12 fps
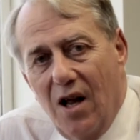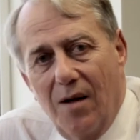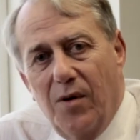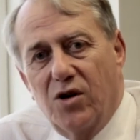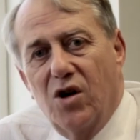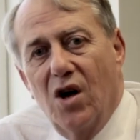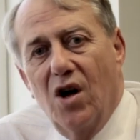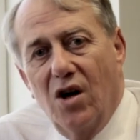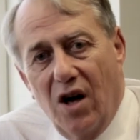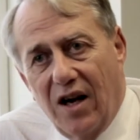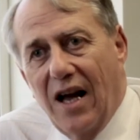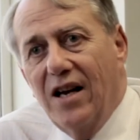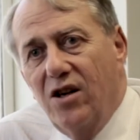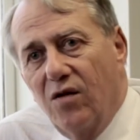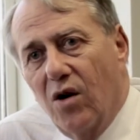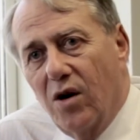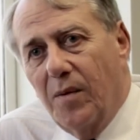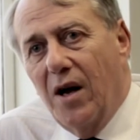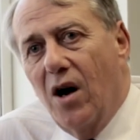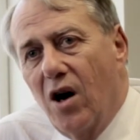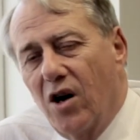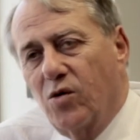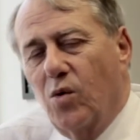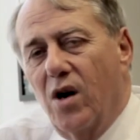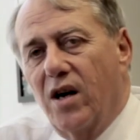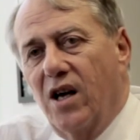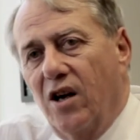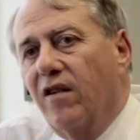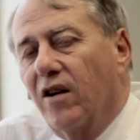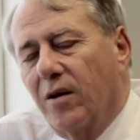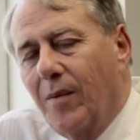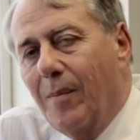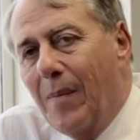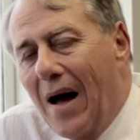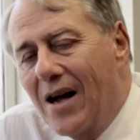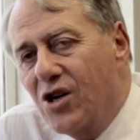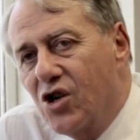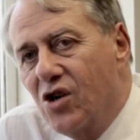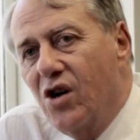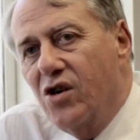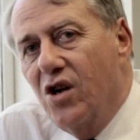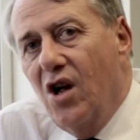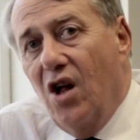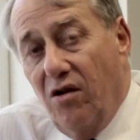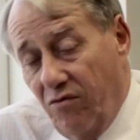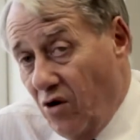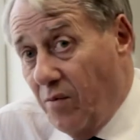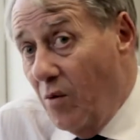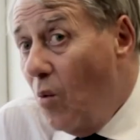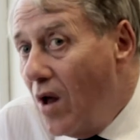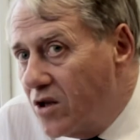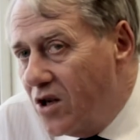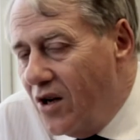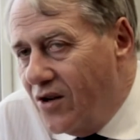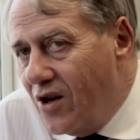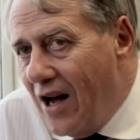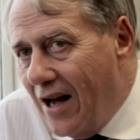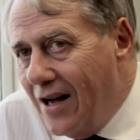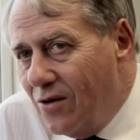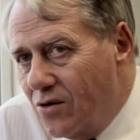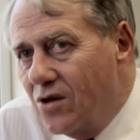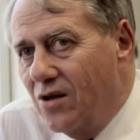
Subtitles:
But again, you've got to be hard-working, you've got to be passionate, you've got to be well turned out.